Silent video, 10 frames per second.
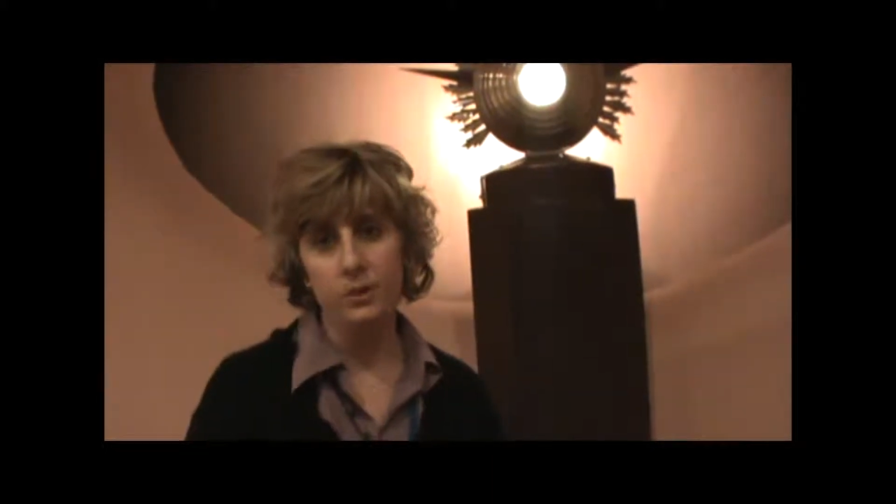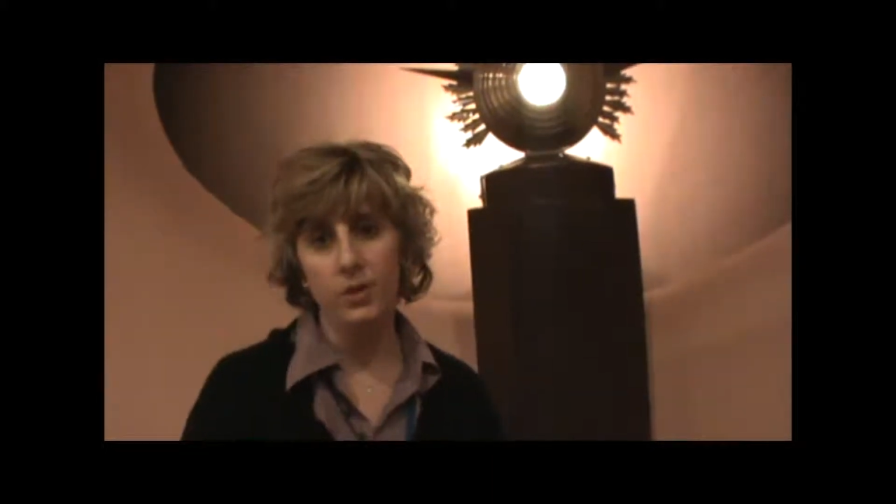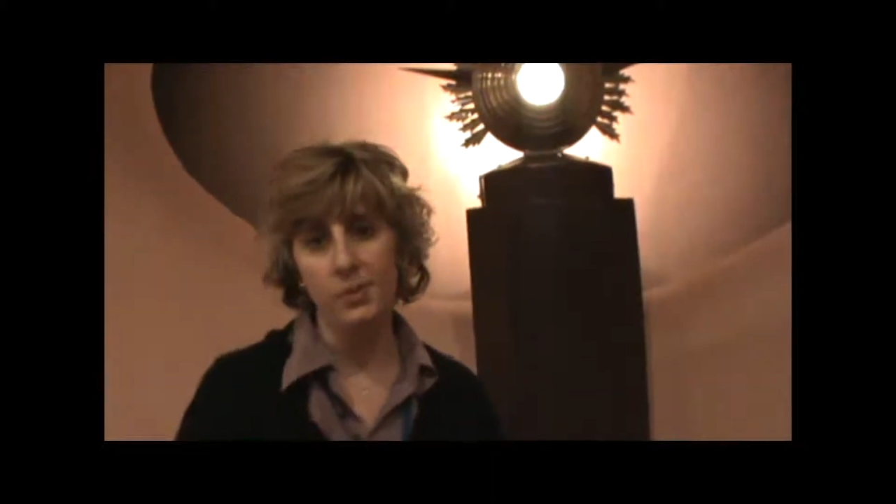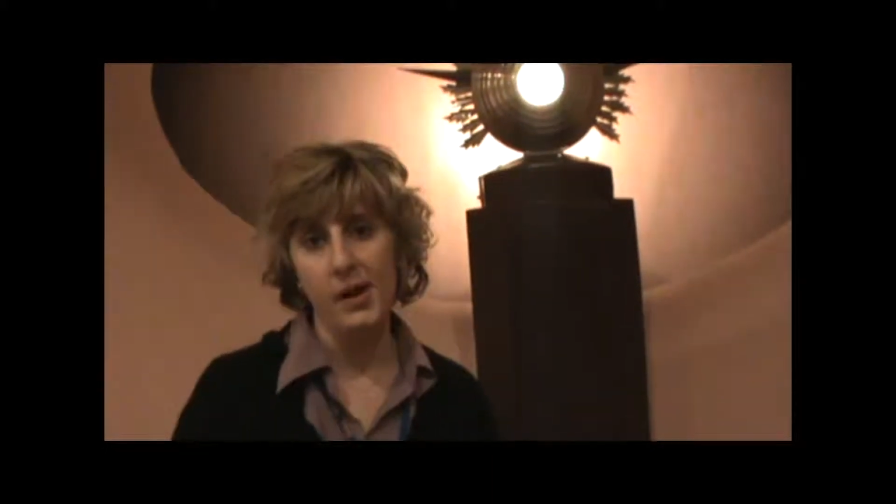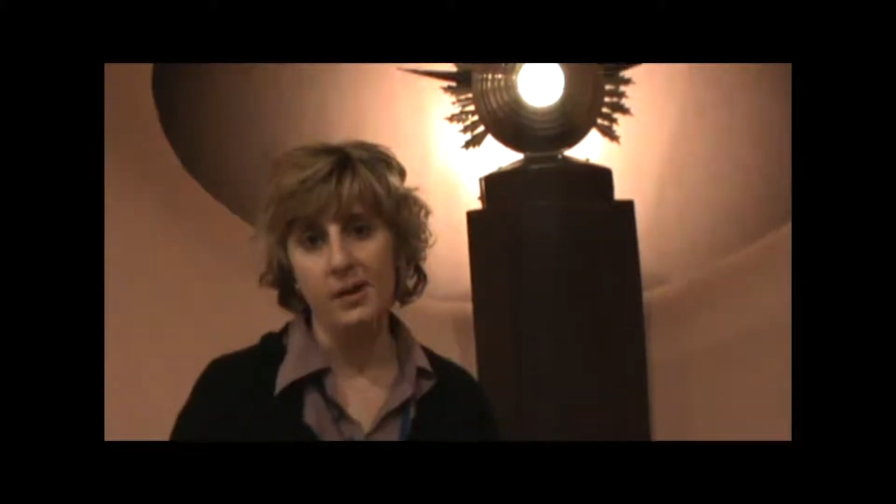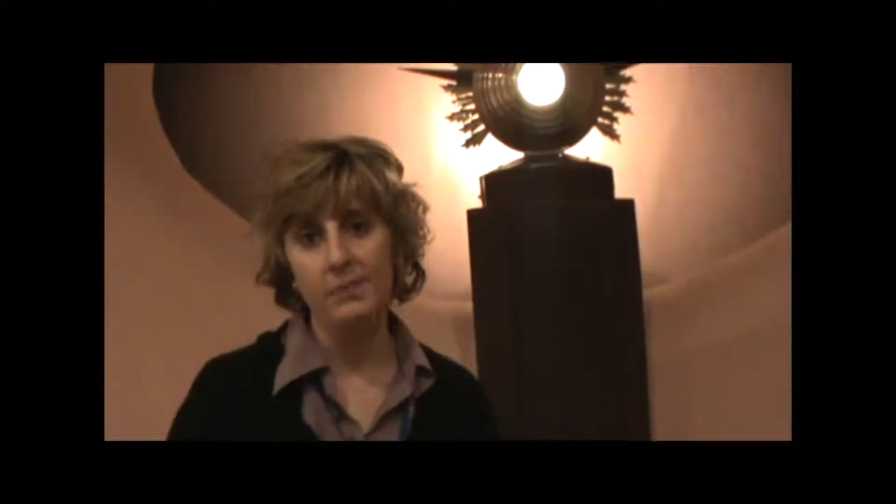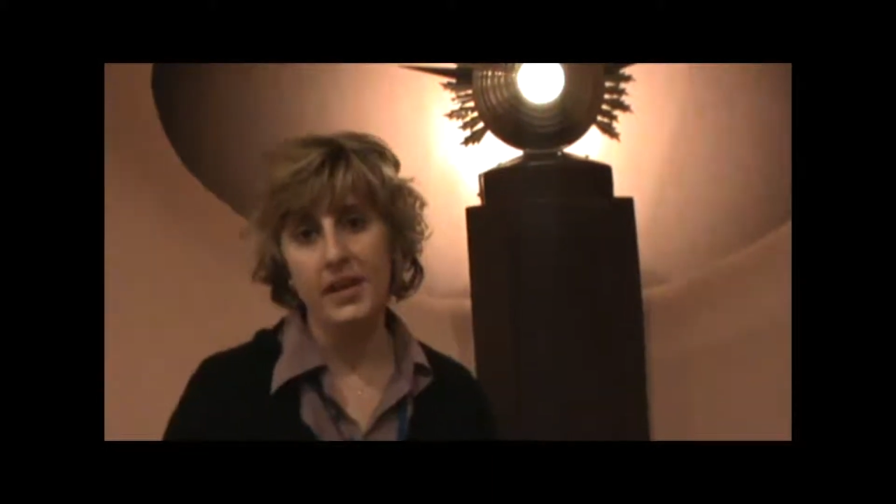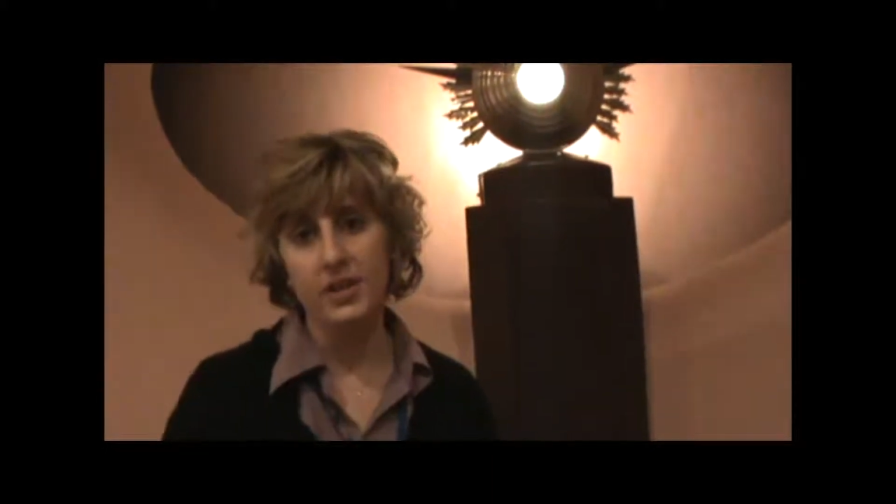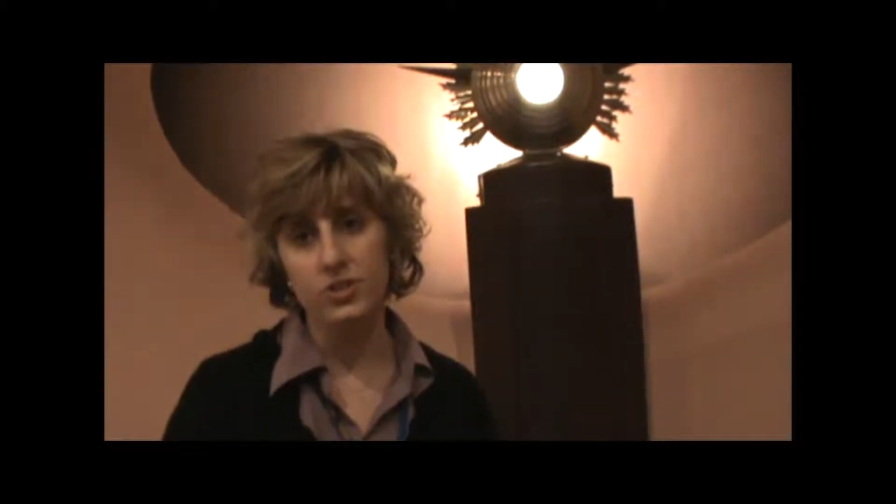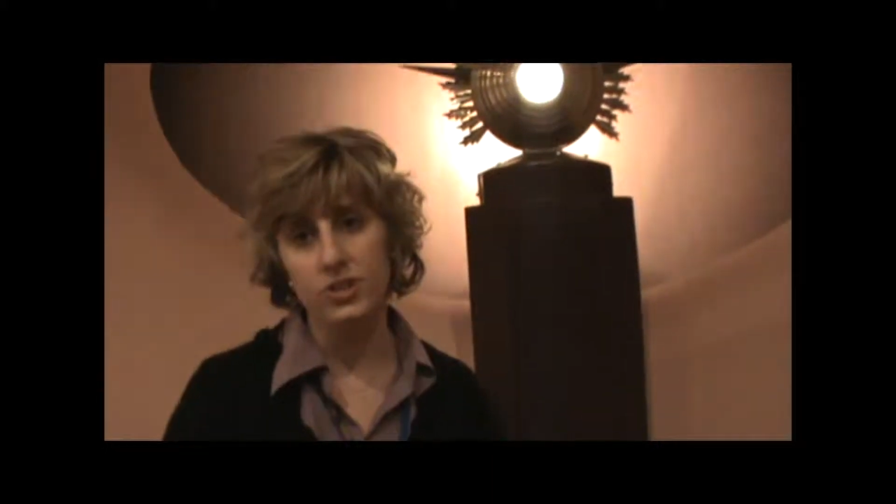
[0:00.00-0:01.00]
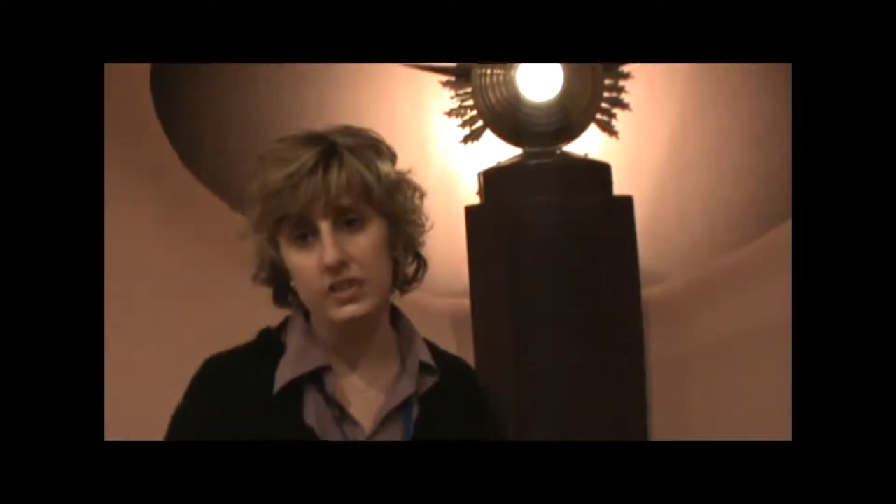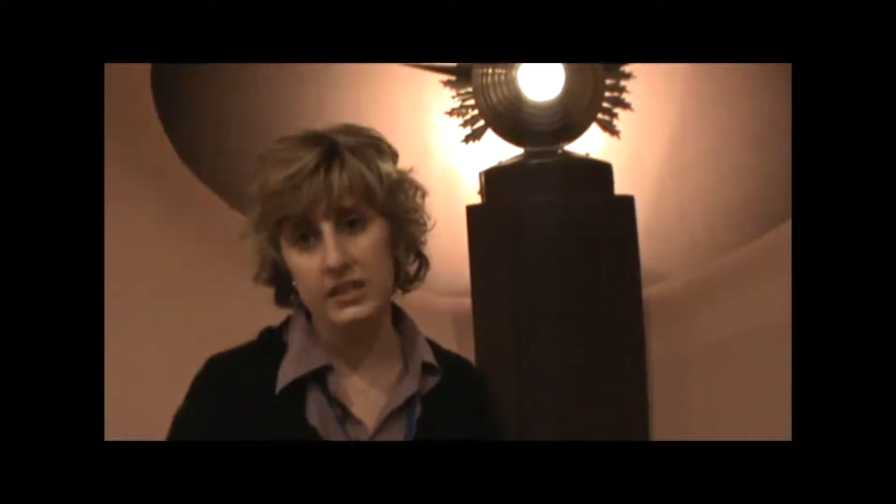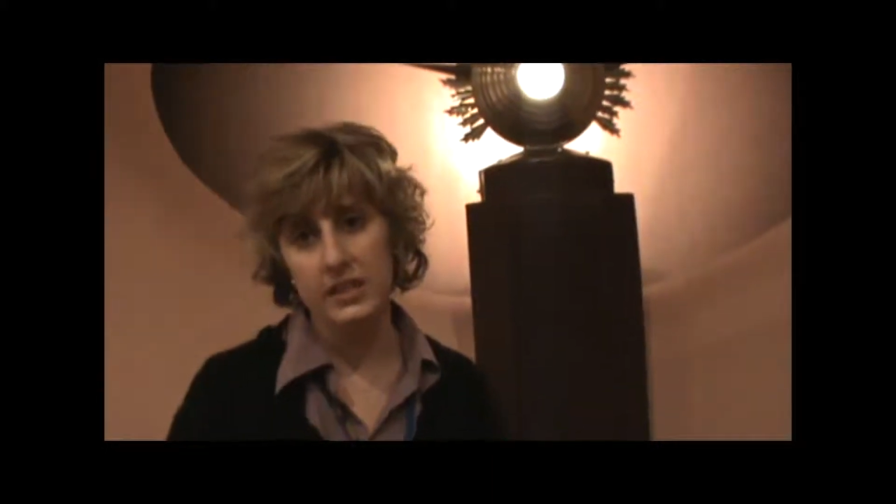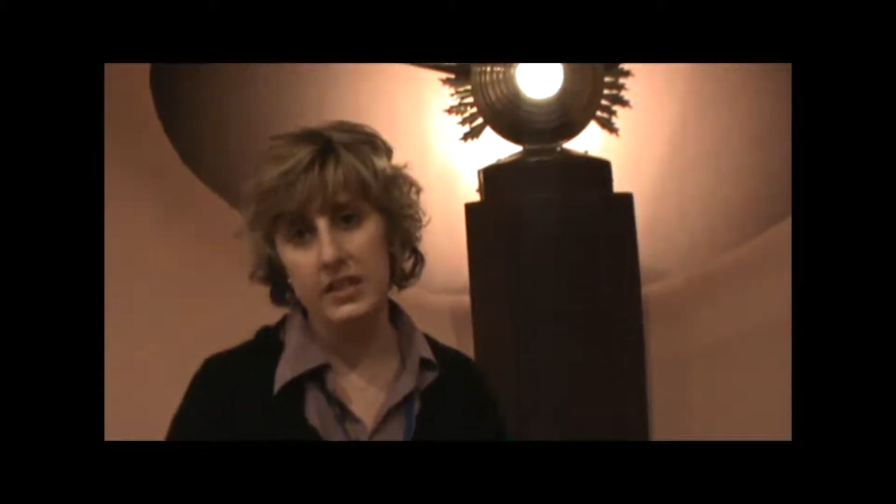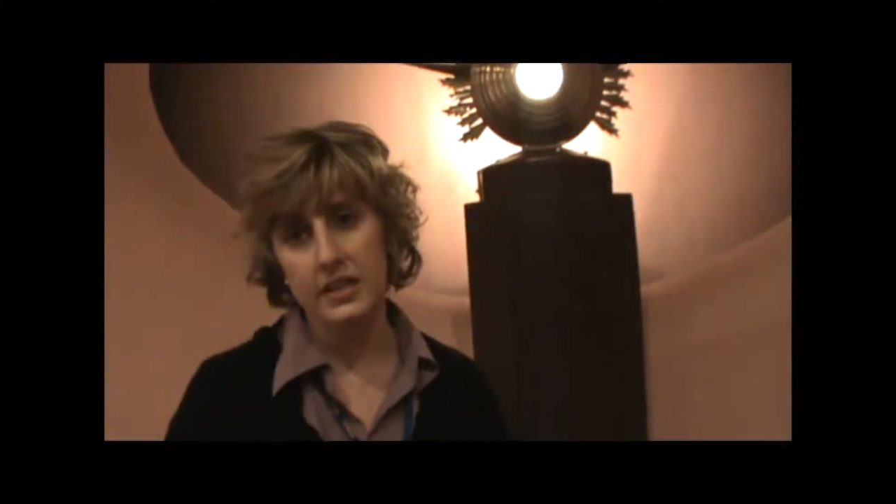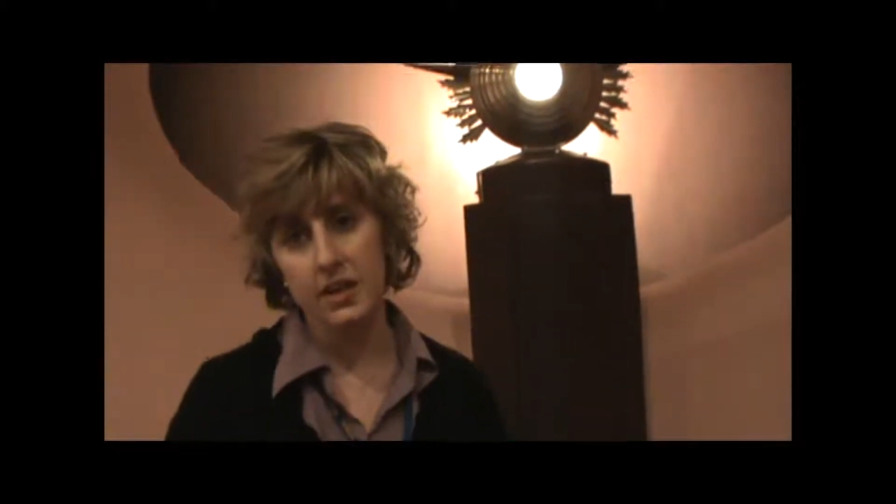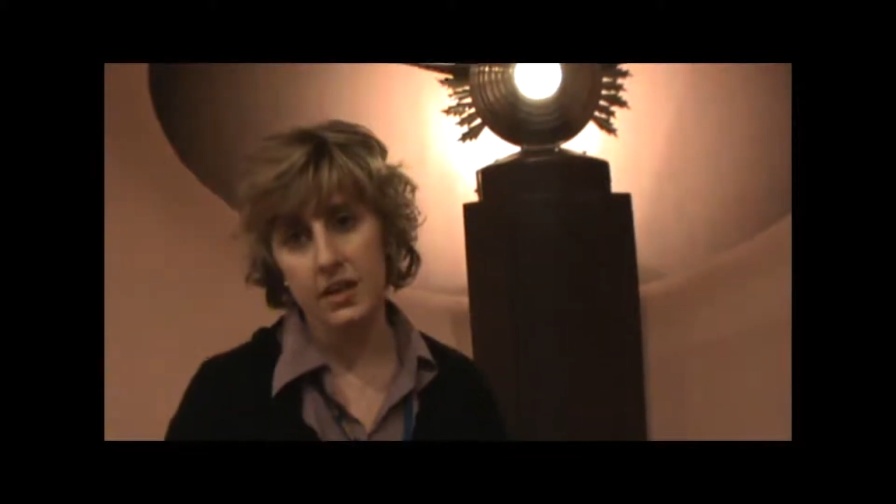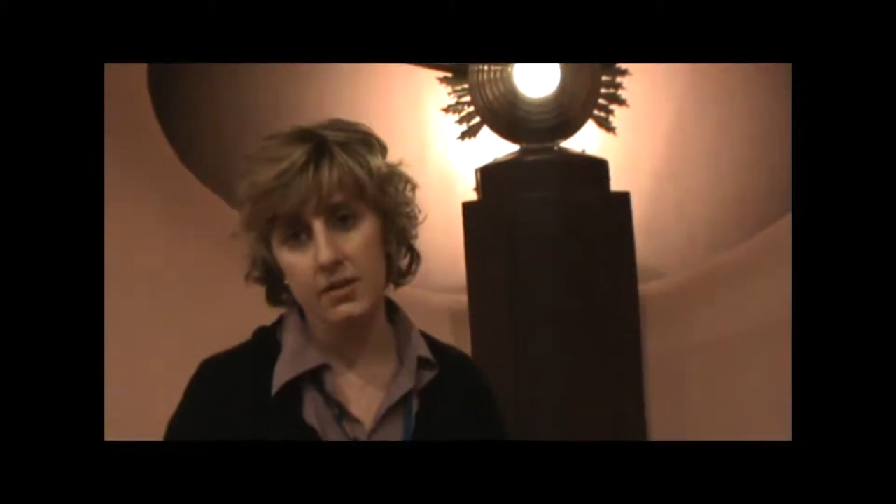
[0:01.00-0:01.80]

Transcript: where my PhD,